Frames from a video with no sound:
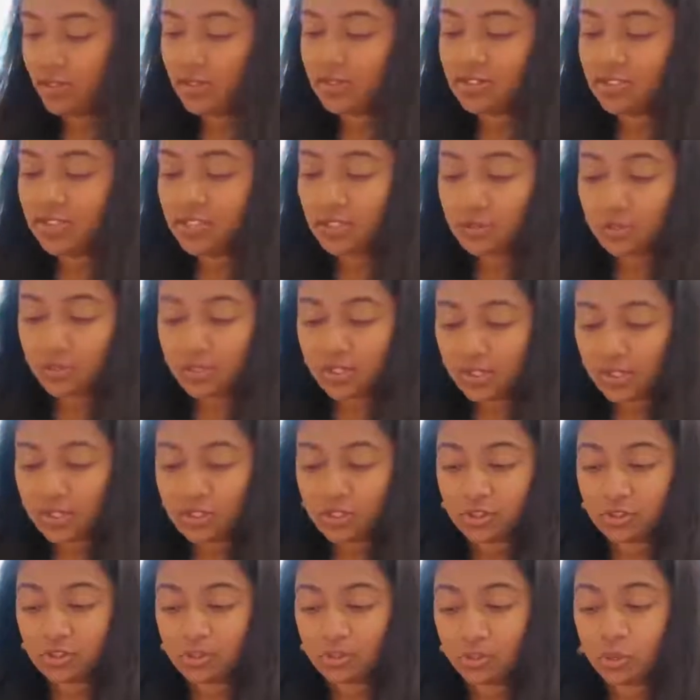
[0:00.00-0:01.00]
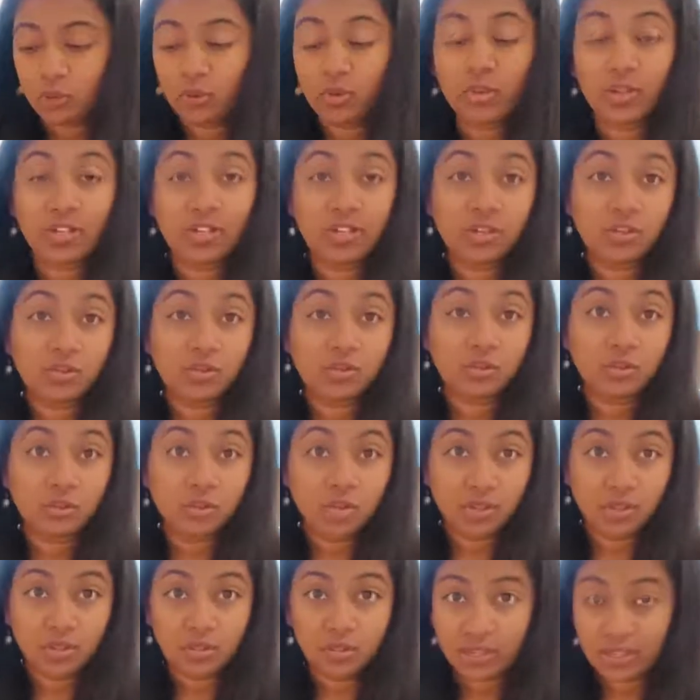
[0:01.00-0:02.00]
see to it that you're pouring it
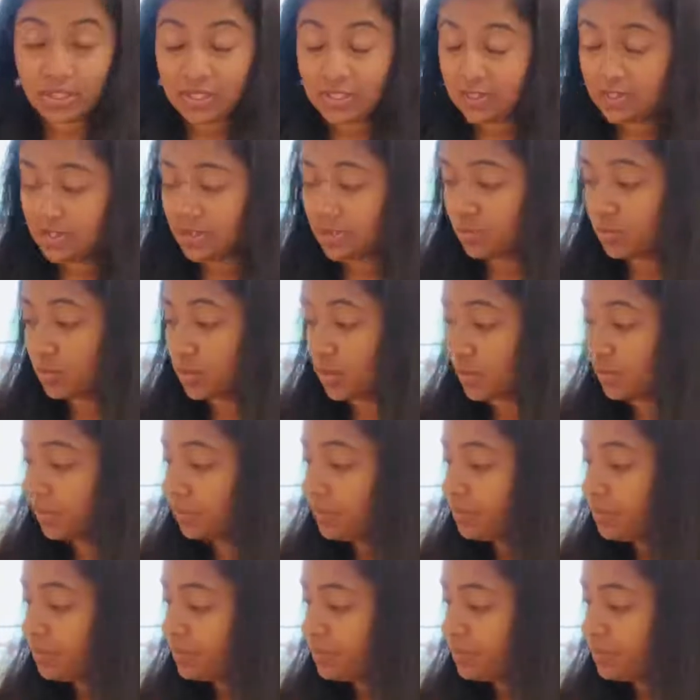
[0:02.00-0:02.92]
real nice and well.